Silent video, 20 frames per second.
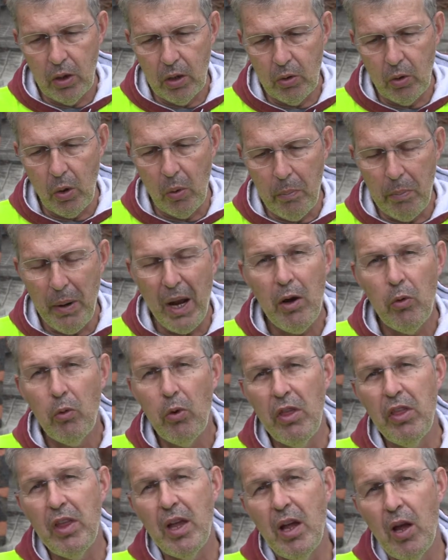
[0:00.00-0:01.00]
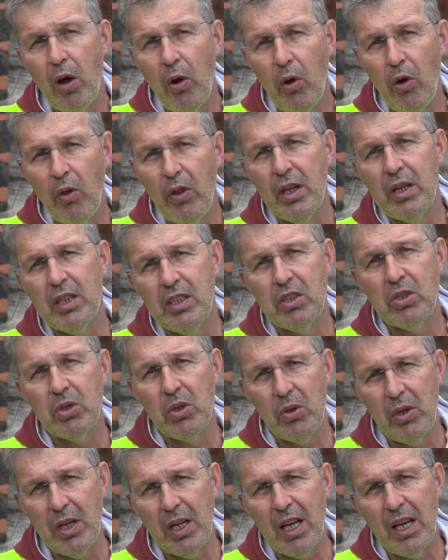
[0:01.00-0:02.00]
Compared with the other
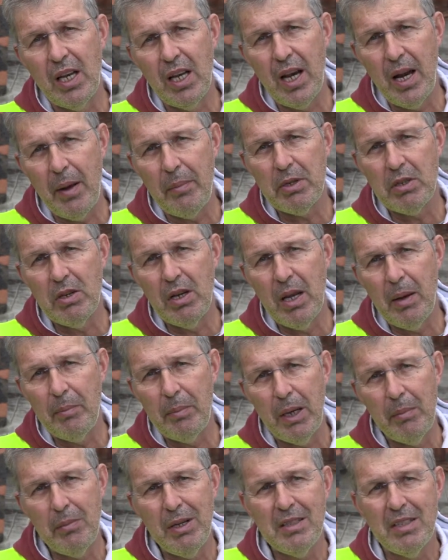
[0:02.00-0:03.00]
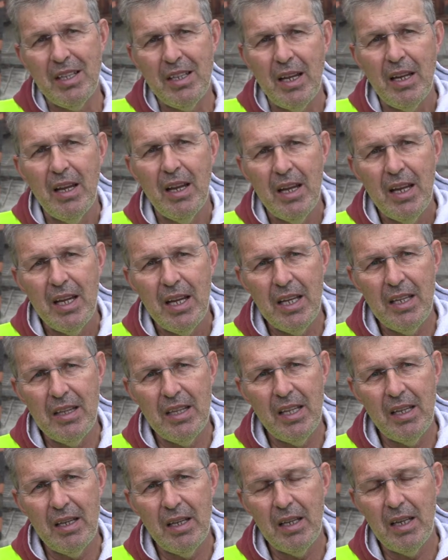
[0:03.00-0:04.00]
historical eruption in La Palma, It's
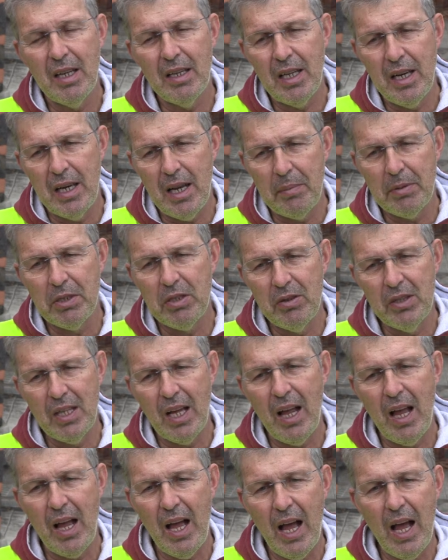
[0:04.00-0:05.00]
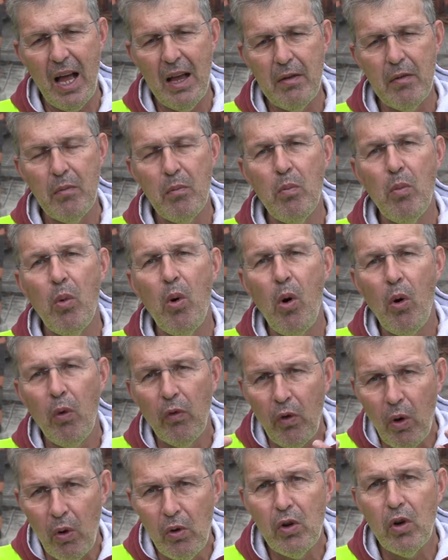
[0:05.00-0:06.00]
the, eruption that had more
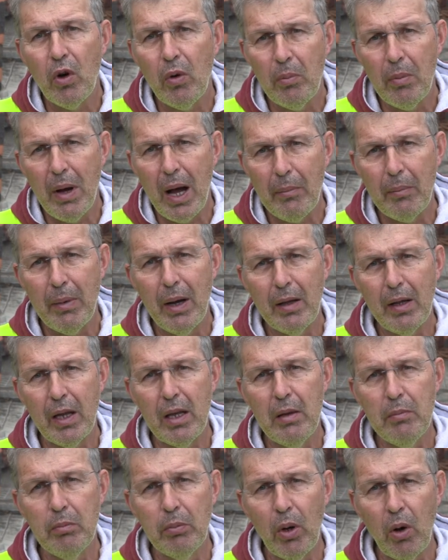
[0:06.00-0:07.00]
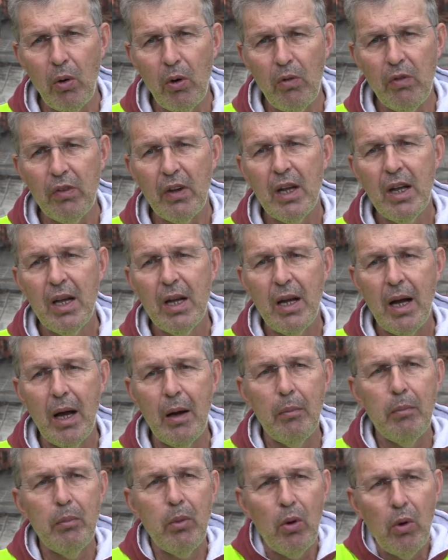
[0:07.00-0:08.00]
volume of magma involved
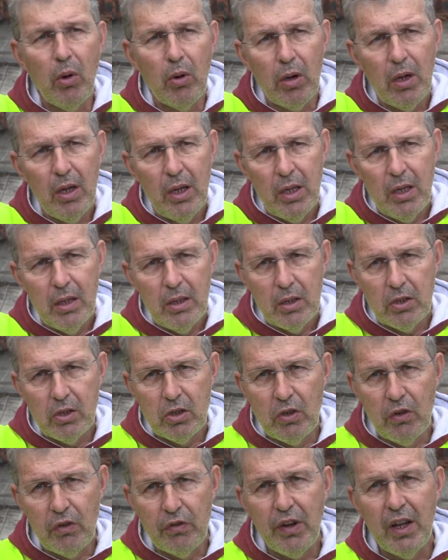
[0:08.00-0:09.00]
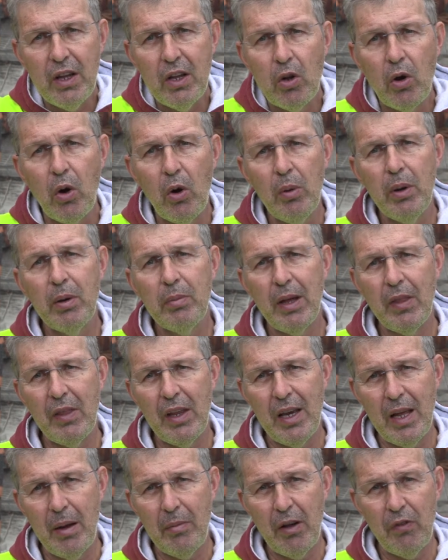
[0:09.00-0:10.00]
and more surface covered by the
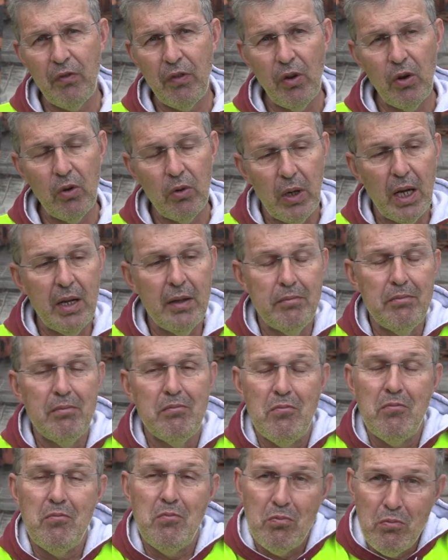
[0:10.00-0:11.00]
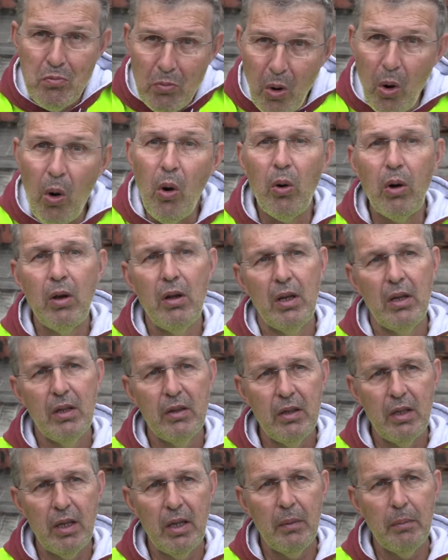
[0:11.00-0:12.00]
lava flow and more
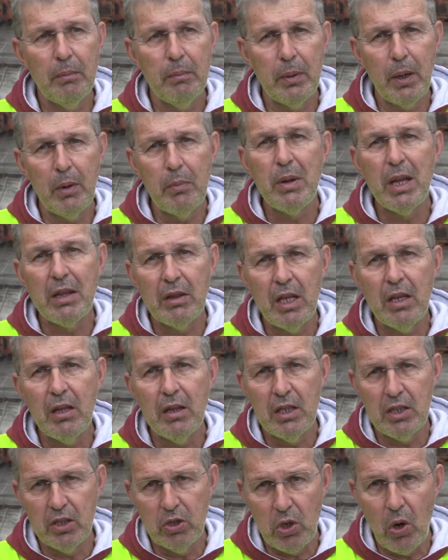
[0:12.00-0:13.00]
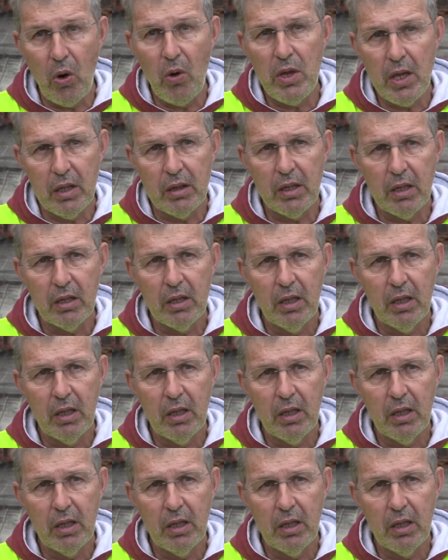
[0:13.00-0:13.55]
uh, property destroyed.